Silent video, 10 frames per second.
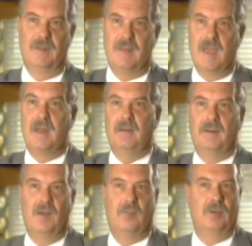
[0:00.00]
dead and
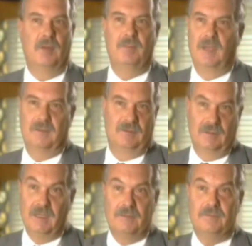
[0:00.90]
now brought back to
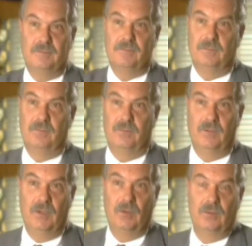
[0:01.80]
life,
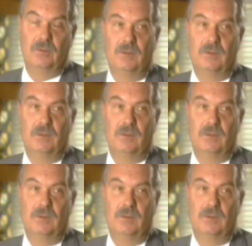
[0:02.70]
you know.